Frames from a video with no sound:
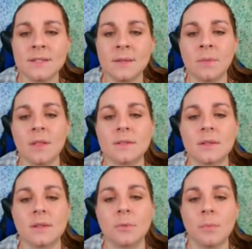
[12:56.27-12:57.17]
something that's
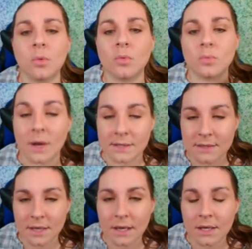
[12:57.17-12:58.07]
a little bit more
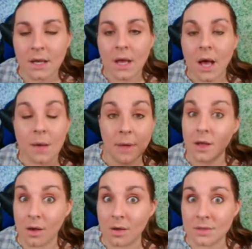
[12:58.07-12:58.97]
rustic. Um,
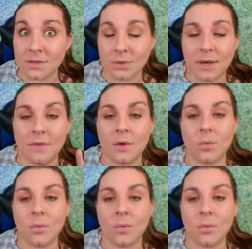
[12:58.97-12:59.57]
I also love it